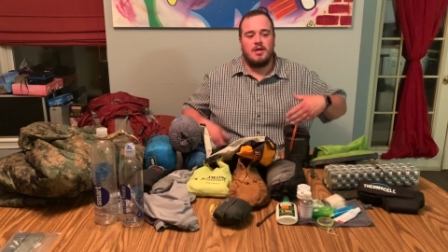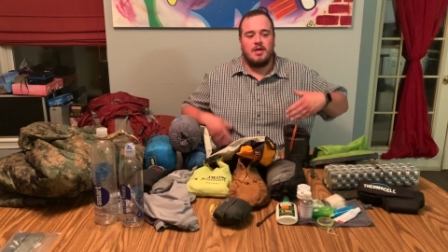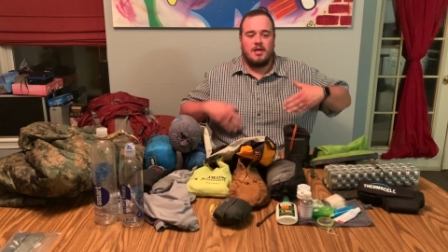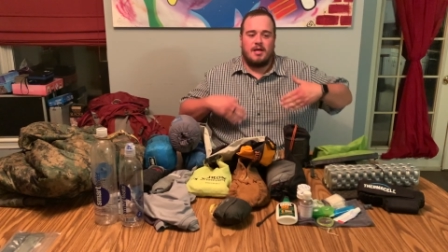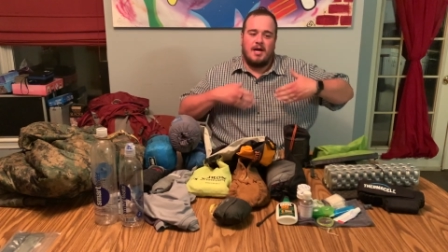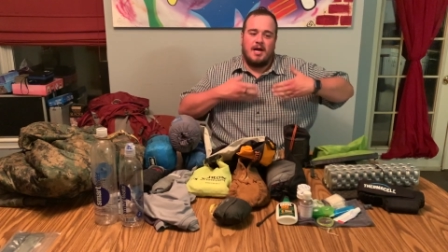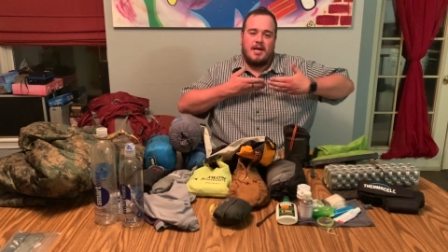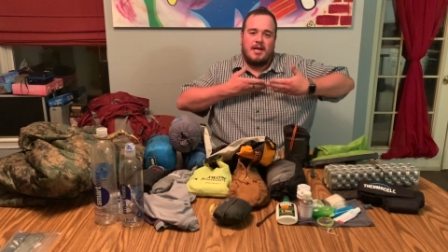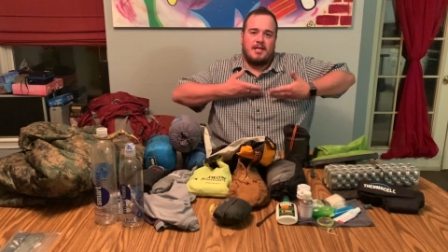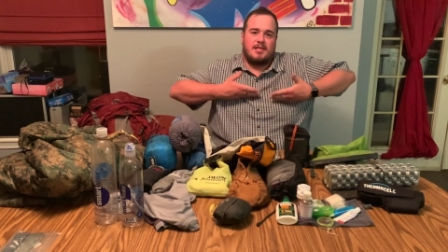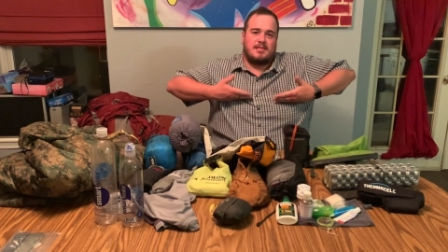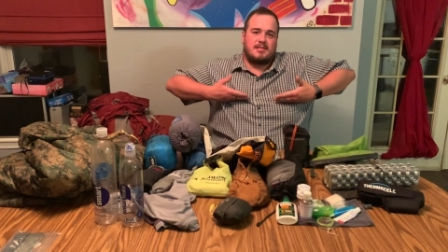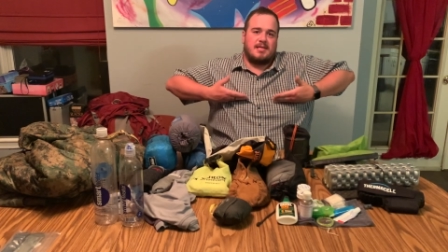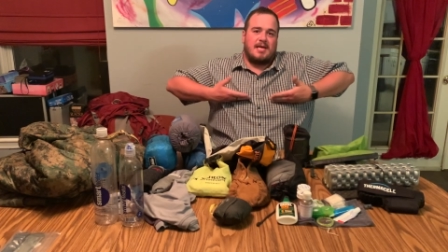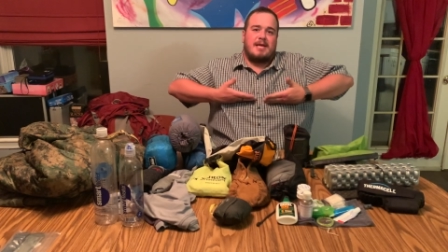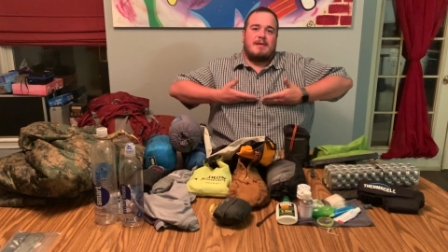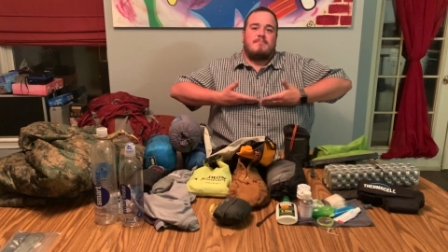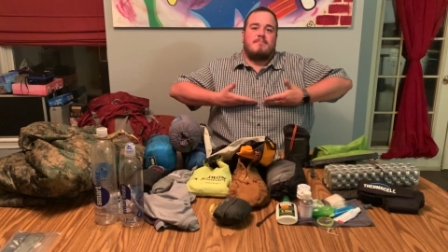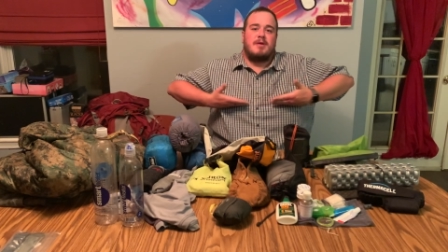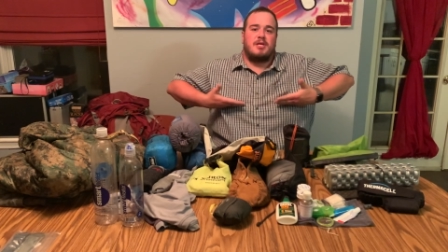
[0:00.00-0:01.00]
kind of it's
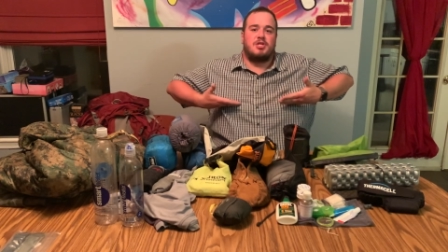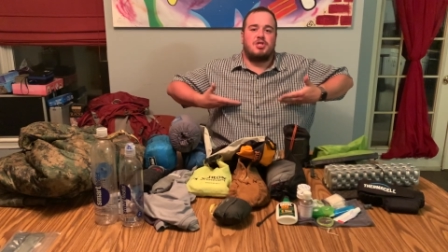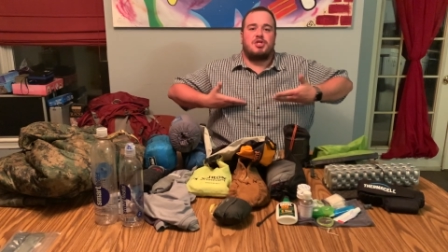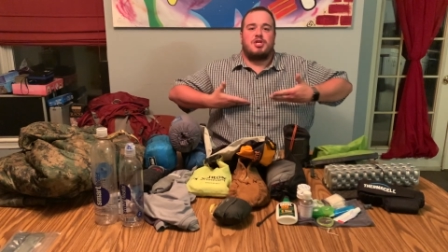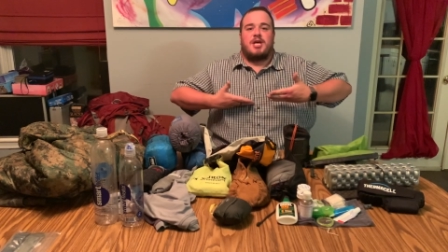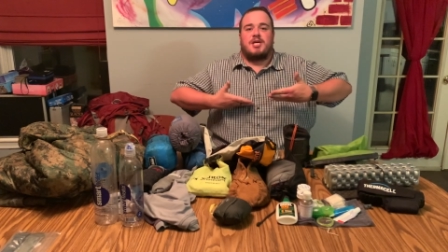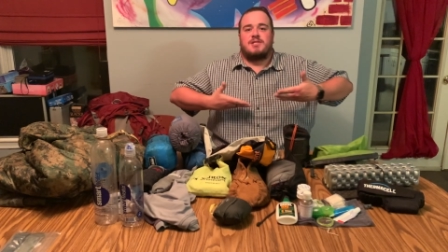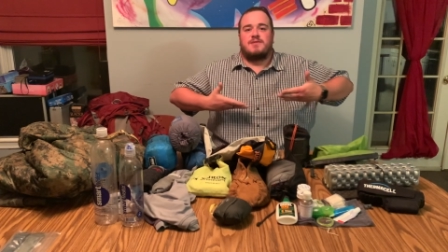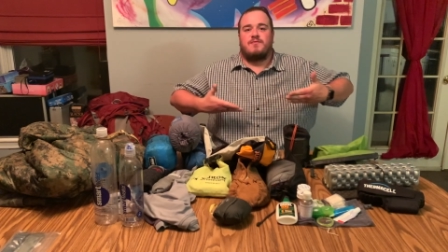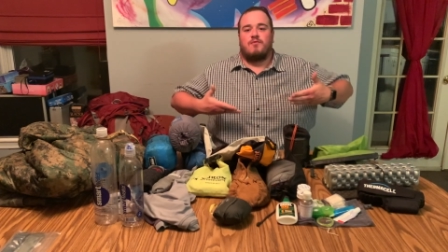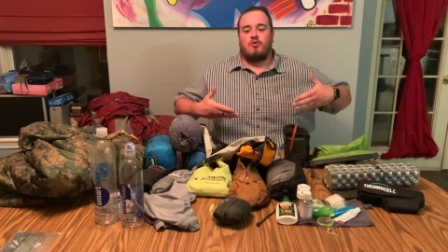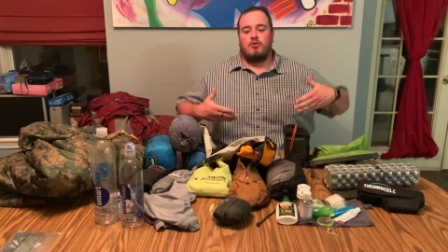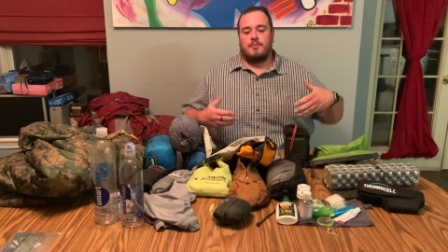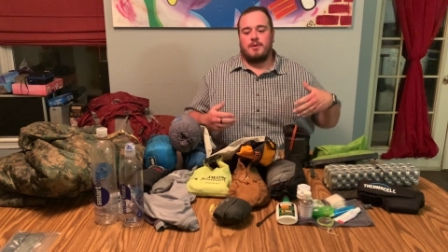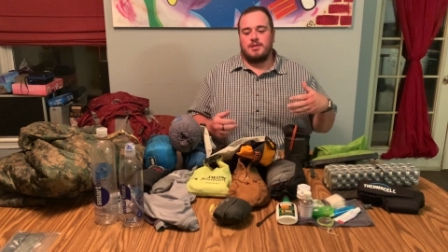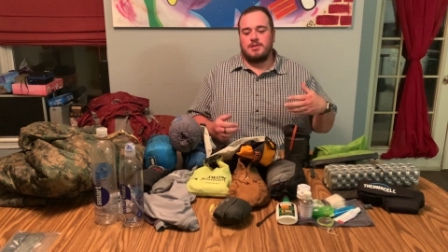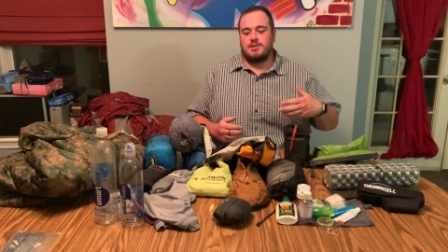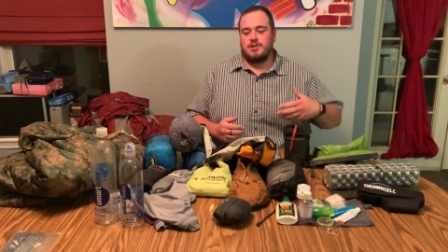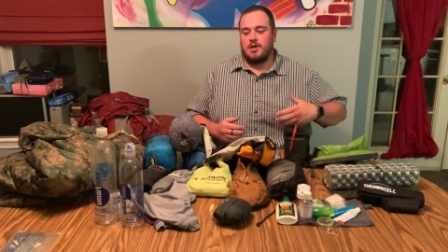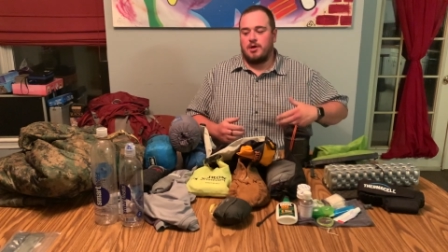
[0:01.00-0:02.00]
like mid-chest for me,
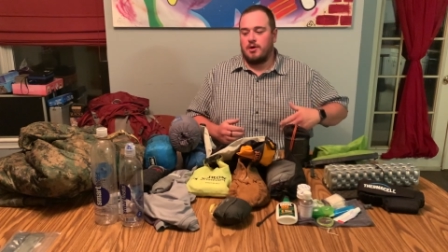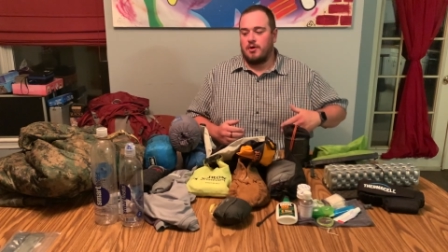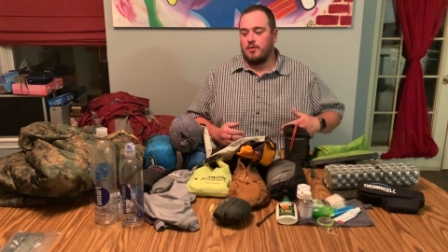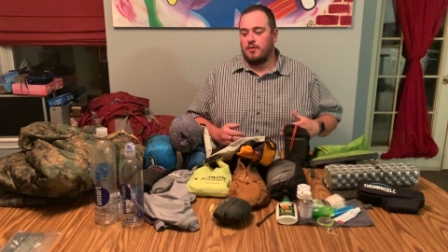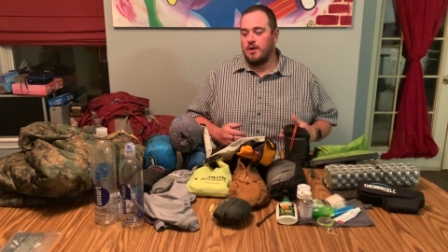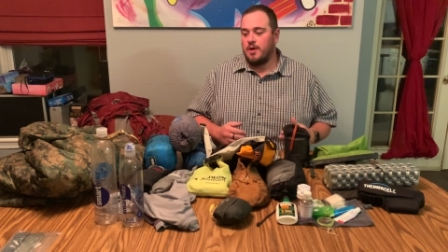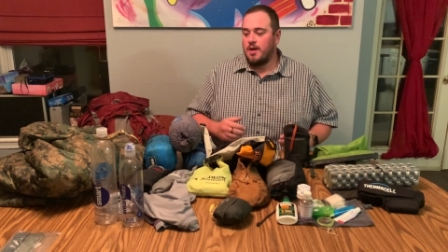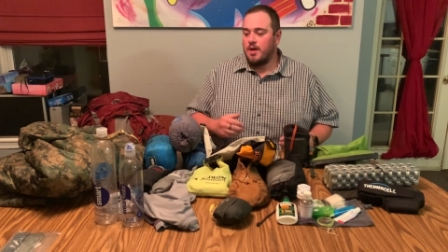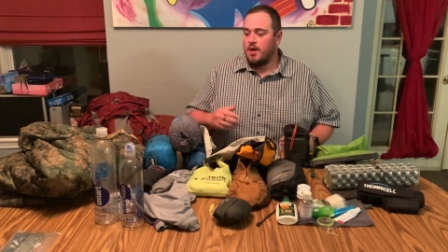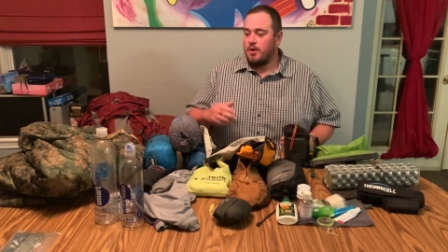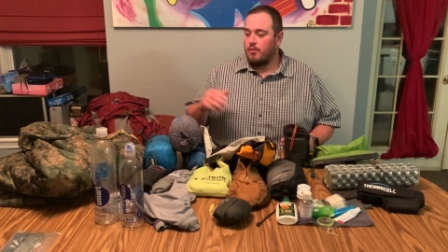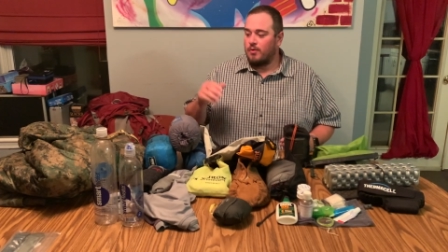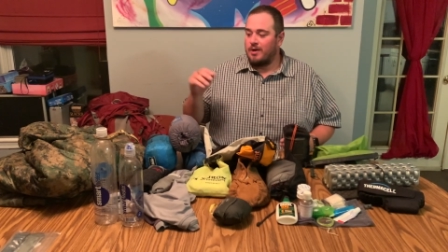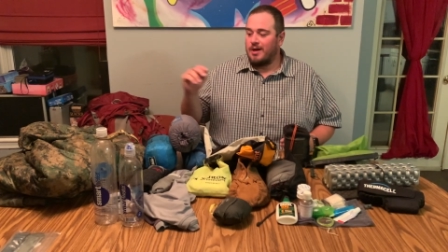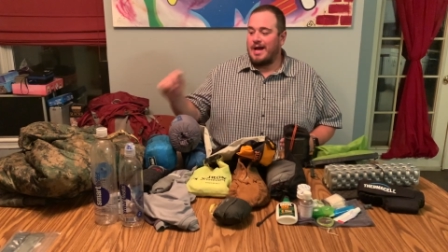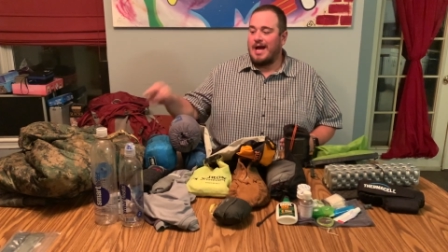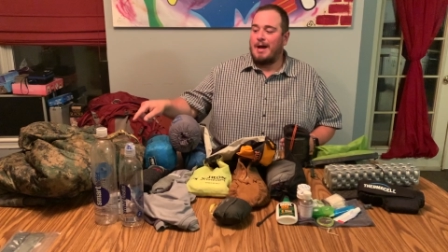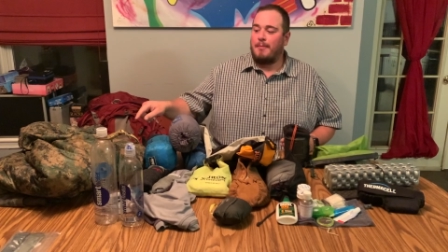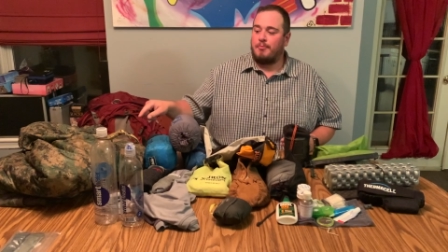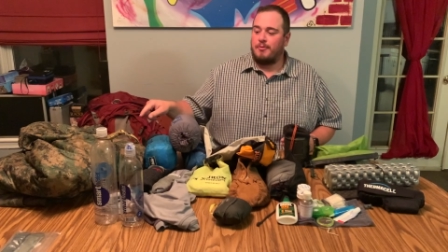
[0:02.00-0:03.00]
so we're going
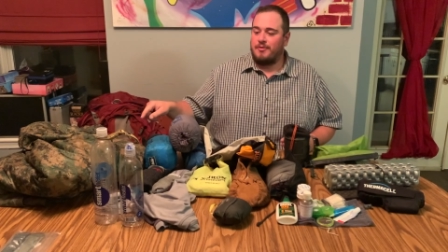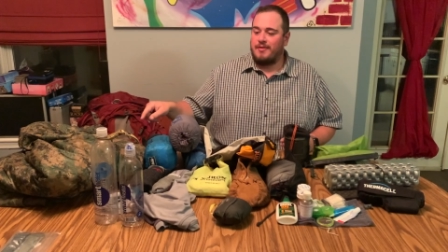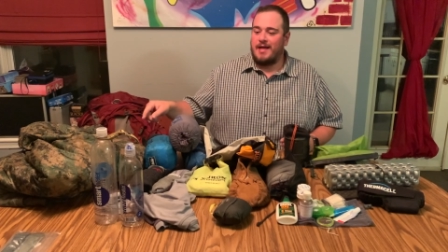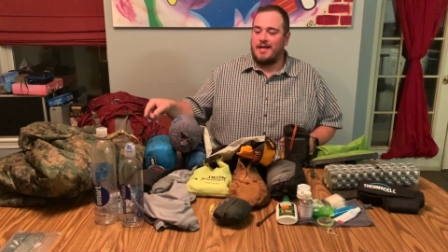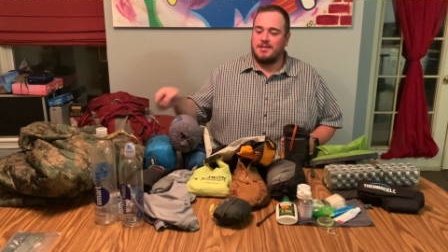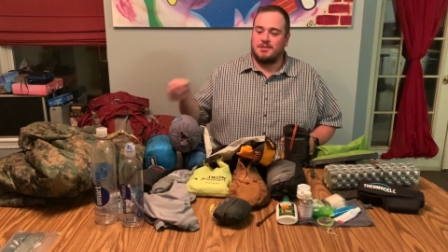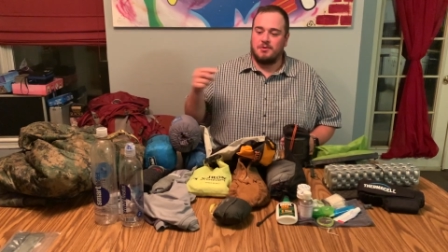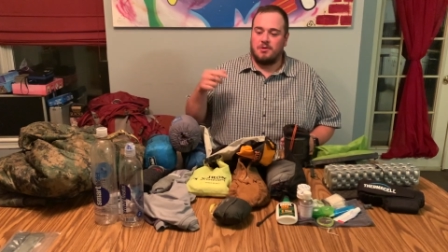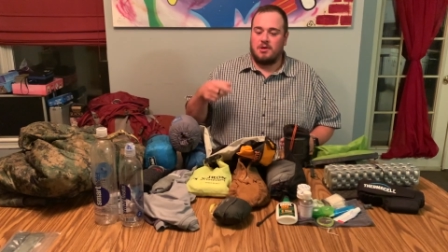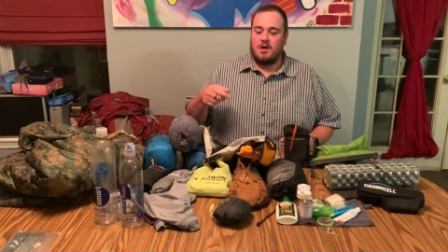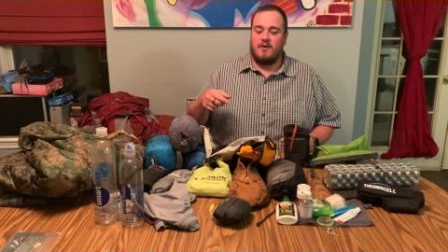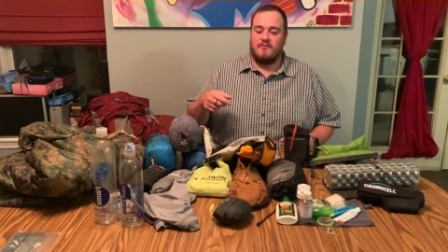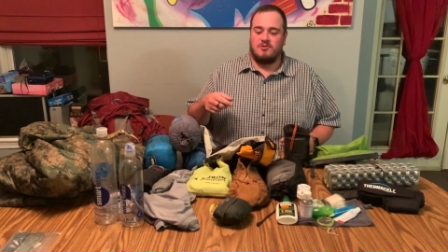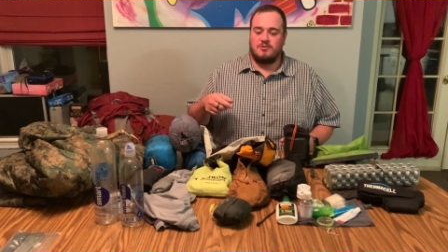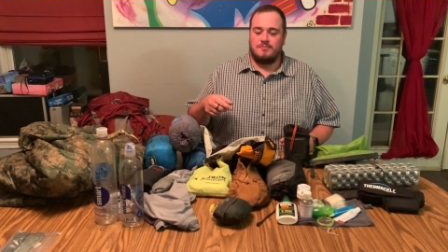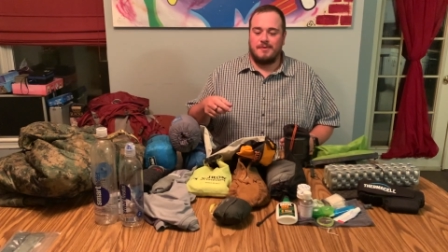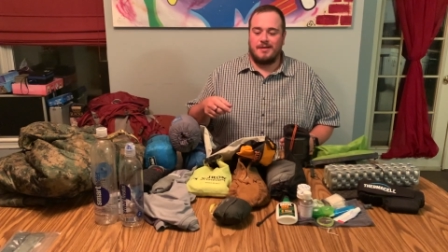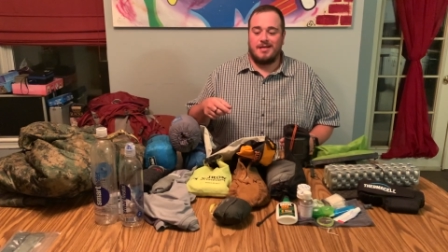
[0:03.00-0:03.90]
to opt with that so it covers me,